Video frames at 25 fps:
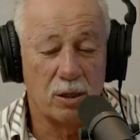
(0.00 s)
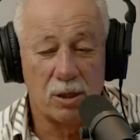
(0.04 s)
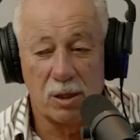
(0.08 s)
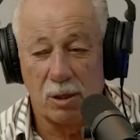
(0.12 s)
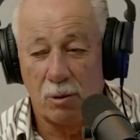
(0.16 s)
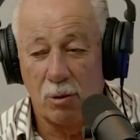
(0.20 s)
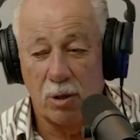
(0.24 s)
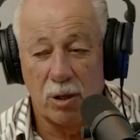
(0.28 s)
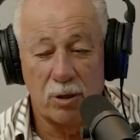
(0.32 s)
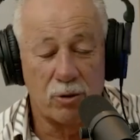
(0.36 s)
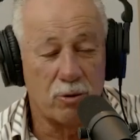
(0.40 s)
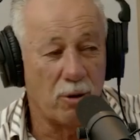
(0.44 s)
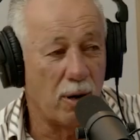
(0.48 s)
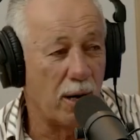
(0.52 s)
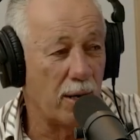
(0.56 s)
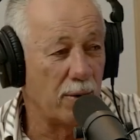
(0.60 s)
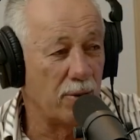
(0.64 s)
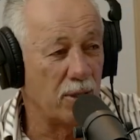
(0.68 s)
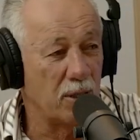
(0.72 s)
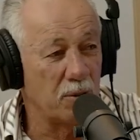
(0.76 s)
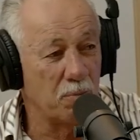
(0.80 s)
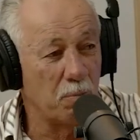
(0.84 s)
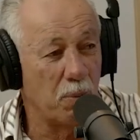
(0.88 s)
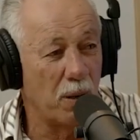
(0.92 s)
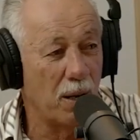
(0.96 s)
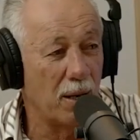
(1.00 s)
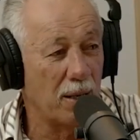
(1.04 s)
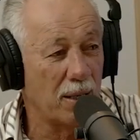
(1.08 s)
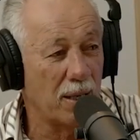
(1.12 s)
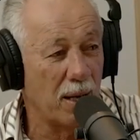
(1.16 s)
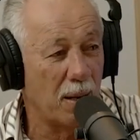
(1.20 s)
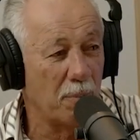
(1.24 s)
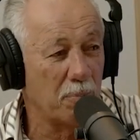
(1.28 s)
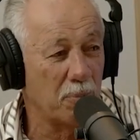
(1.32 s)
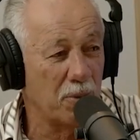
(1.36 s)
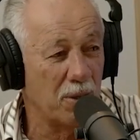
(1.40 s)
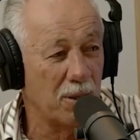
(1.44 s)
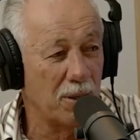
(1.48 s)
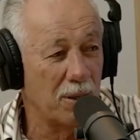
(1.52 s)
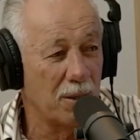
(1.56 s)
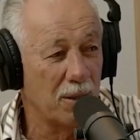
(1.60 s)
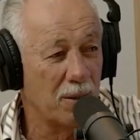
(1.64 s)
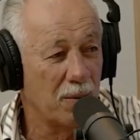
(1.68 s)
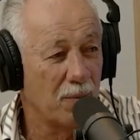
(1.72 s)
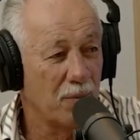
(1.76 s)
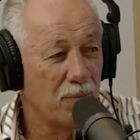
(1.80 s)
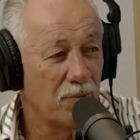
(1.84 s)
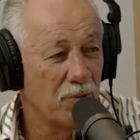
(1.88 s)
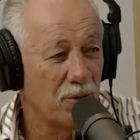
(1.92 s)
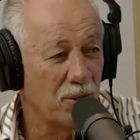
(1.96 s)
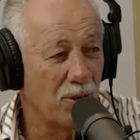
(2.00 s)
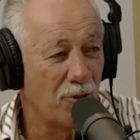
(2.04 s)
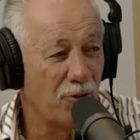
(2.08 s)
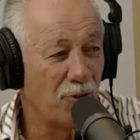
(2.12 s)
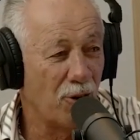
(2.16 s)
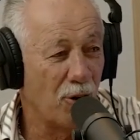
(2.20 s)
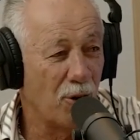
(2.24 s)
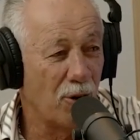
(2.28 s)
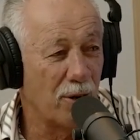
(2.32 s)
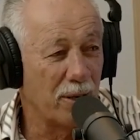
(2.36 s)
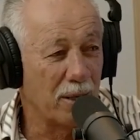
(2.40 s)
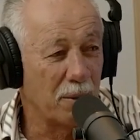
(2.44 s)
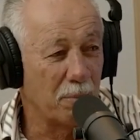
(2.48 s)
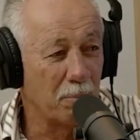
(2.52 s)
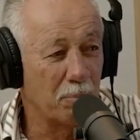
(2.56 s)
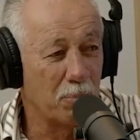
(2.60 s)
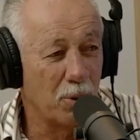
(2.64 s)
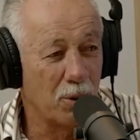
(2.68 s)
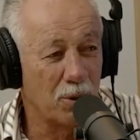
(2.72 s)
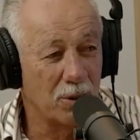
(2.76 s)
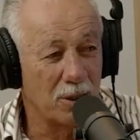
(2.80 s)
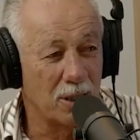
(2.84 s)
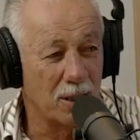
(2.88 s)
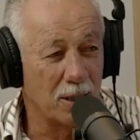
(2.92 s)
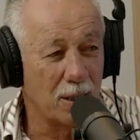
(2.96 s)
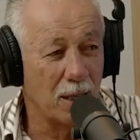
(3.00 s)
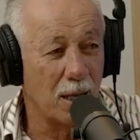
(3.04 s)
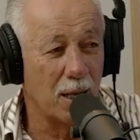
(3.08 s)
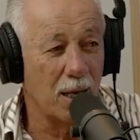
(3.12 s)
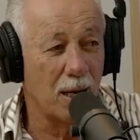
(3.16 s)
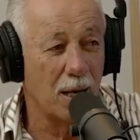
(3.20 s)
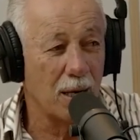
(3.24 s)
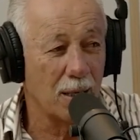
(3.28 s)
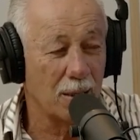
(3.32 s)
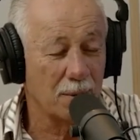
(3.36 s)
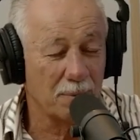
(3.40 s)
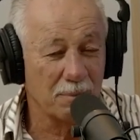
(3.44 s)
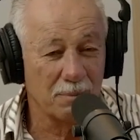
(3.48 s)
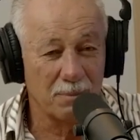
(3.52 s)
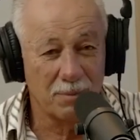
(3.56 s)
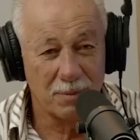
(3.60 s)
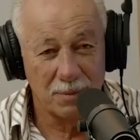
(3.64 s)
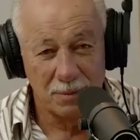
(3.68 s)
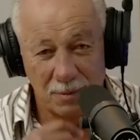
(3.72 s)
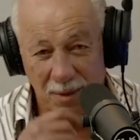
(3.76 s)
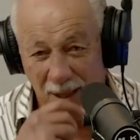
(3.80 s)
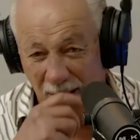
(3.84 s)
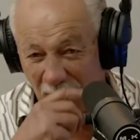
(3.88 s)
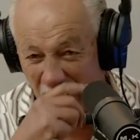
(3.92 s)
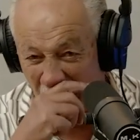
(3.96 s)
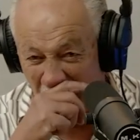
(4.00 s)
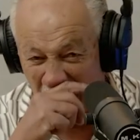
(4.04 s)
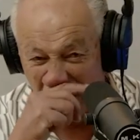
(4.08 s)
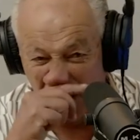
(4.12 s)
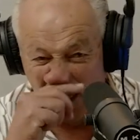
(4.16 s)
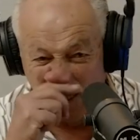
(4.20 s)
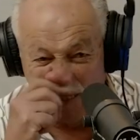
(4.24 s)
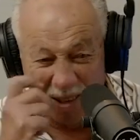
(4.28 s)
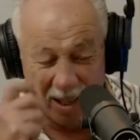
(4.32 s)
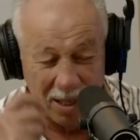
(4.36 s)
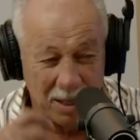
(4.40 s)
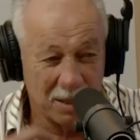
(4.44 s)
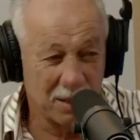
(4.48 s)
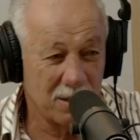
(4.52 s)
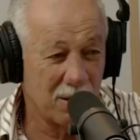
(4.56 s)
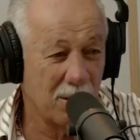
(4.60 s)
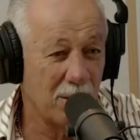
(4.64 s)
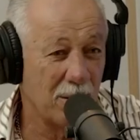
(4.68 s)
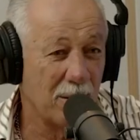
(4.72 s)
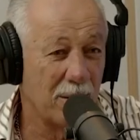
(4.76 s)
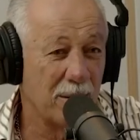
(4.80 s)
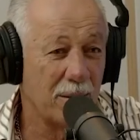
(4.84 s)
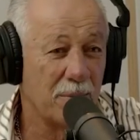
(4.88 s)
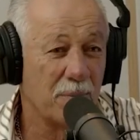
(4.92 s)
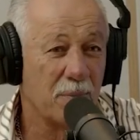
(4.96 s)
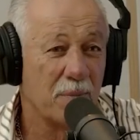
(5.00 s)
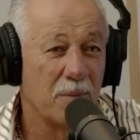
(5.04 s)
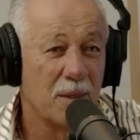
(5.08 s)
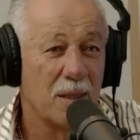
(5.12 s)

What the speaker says: So I trained this bloke up to fight him, Podgy Clark, that I knew outside,